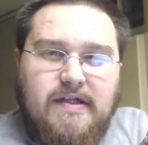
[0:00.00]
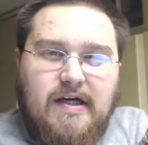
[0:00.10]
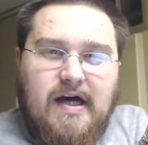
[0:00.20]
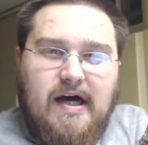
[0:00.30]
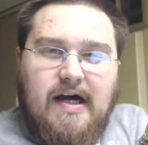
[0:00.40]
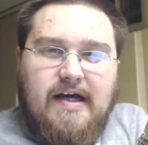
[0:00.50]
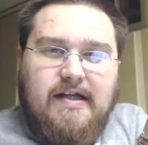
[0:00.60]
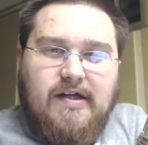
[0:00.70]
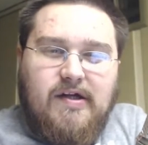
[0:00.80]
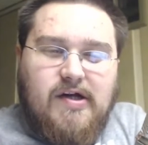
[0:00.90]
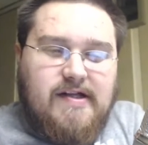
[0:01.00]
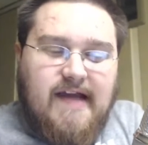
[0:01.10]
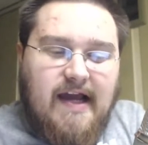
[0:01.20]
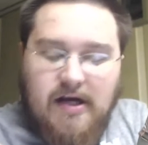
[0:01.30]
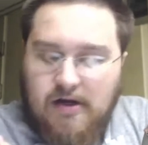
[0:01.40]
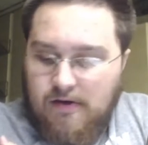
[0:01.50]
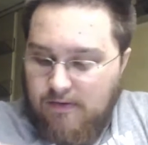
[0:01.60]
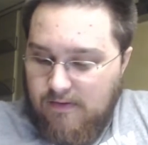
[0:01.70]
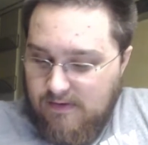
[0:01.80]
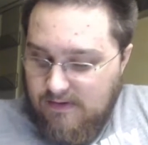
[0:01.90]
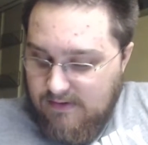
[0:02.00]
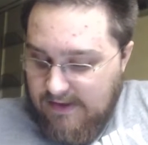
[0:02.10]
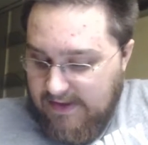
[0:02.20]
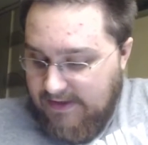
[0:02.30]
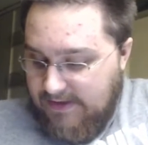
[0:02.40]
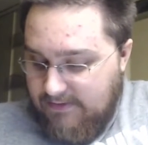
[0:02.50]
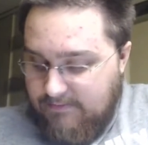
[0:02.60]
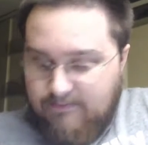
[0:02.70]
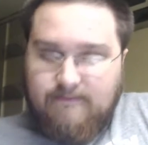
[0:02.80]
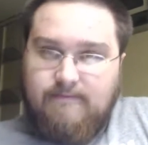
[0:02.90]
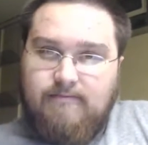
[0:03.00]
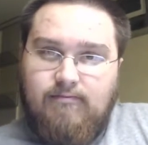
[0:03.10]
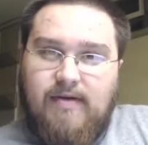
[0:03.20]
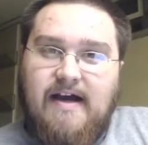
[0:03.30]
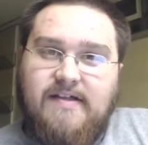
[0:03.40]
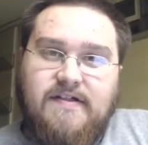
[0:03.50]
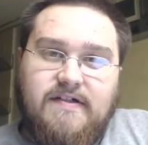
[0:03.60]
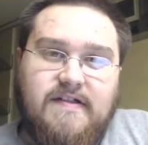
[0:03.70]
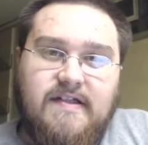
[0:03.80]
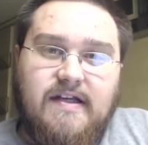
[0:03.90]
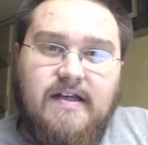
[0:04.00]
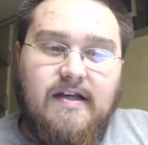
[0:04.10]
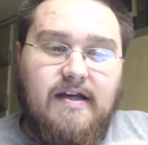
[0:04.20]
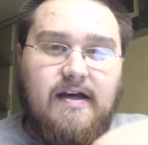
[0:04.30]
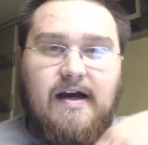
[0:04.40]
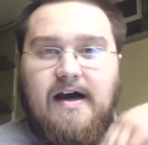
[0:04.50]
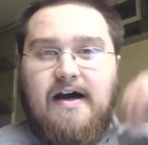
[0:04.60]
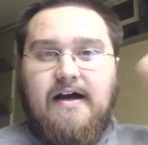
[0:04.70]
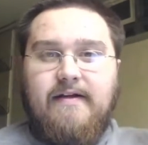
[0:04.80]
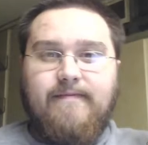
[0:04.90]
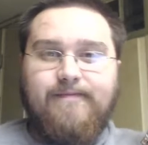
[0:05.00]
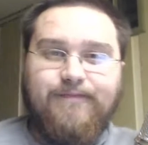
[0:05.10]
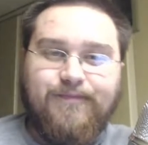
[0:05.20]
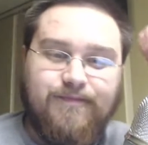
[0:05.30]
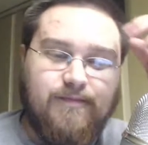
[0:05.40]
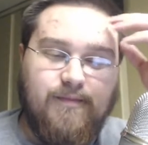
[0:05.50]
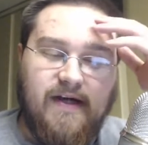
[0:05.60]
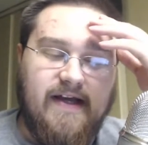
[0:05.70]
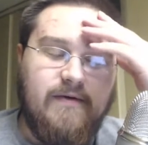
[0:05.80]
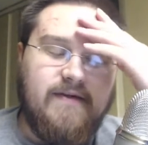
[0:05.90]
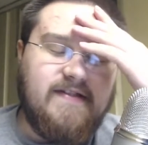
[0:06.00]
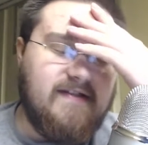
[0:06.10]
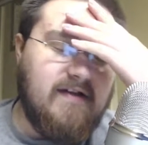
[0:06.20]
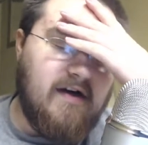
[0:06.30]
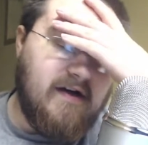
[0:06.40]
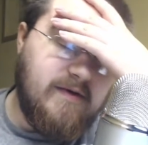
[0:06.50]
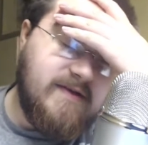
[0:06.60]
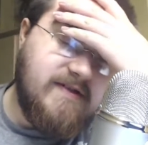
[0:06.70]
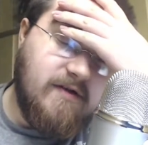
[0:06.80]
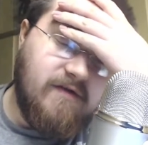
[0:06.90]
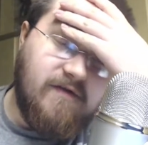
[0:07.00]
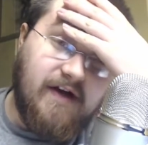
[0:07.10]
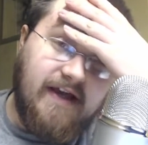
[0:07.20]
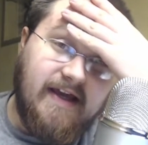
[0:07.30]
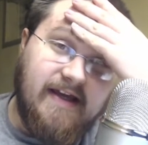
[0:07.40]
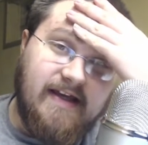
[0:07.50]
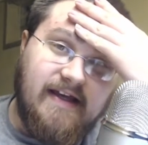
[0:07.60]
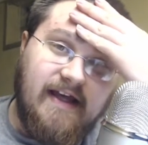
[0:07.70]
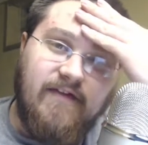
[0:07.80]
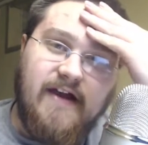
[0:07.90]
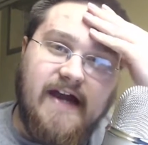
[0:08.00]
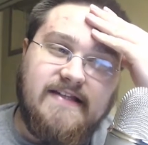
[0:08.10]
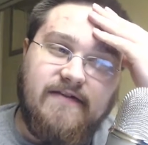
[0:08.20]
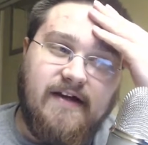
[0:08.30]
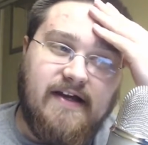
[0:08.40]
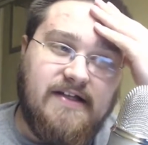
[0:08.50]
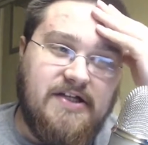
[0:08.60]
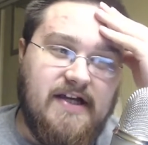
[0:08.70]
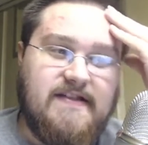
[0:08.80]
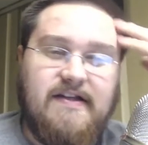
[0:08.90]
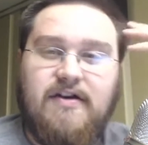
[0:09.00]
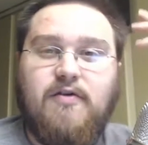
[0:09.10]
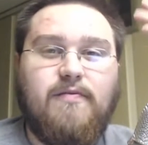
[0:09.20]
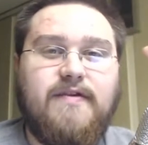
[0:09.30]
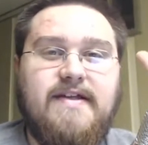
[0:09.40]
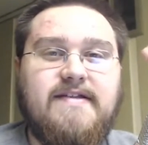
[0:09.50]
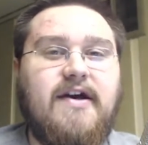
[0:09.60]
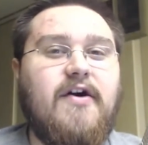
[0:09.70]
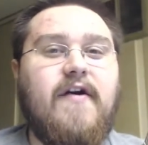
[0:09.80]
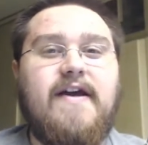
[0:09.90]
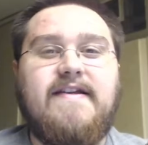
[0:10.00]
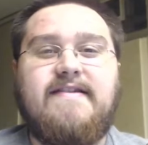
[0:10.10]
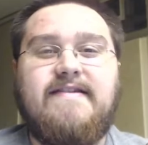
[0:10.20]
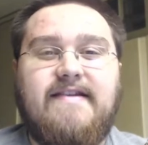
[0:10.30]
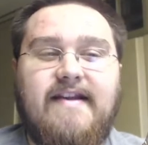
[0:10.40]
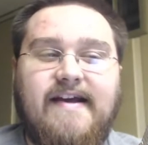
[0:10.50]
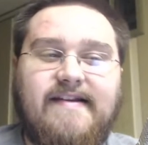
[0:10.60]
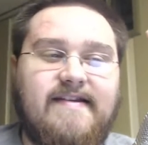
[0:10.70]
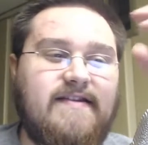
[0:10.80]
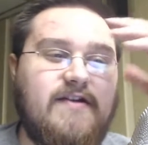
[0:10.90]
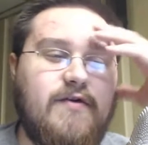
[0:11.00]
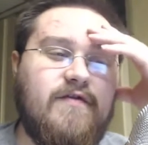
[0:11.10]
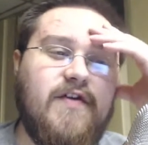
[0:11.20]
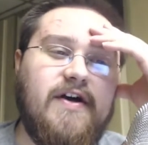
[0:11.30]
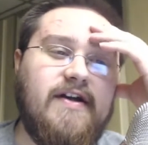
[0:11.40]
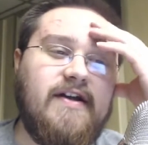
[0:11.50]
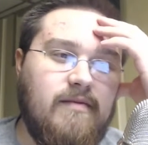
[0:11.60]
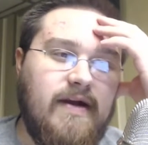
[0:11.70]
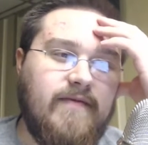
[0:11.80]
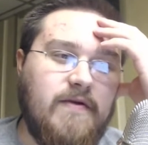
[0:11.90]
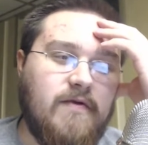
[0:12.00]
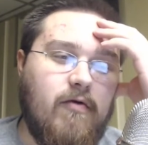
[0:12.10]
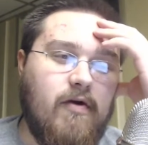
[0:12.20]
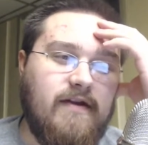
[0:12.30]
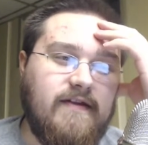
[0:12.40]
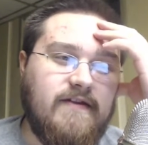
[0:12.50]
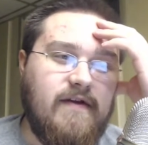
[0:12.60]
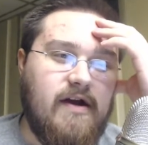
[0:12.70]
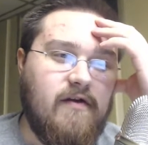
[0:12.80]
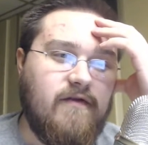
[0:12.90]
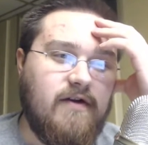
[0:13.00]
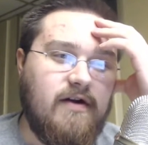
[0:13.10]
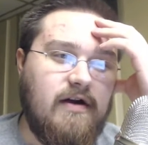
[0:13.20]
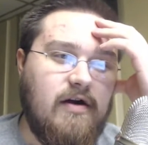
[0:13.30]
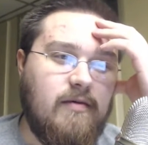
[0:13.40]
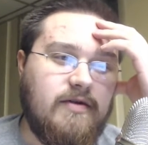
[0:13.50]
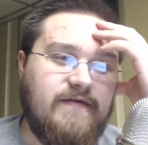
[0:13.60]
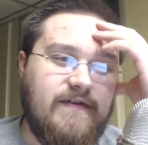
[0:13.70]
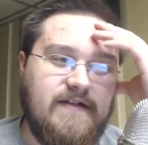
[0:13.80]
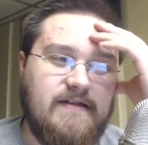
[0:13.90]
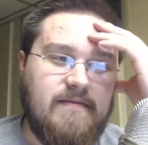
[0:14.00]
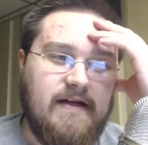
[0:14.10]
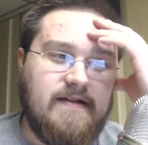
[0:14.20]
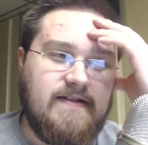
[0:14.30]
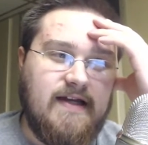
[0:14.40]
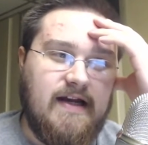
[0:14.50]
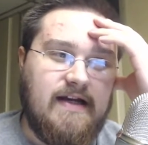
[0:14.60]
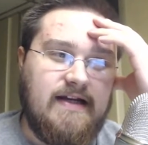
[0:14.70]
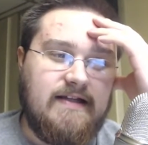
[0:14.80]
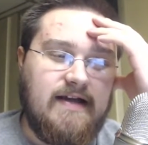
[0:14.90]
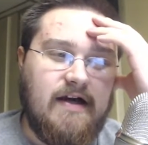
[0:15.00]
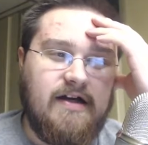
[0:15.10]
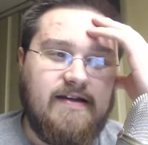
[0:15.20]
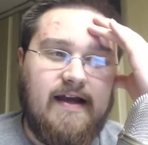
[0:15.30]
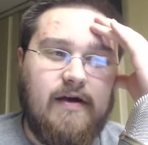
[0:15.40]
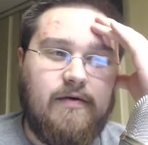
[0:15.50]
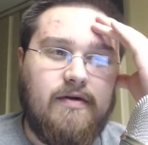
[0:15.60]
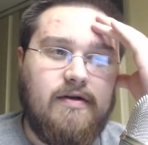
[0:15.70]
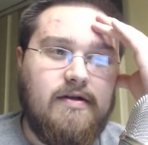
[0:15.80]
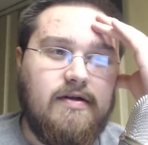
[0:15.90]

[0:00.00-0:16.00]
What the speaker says: Nintendo, boxers. But it was so funny. If you guys ever get a chance to go, please go. It's so fun. But I've been recording this video for almost 15 minutes, and I need to cut it down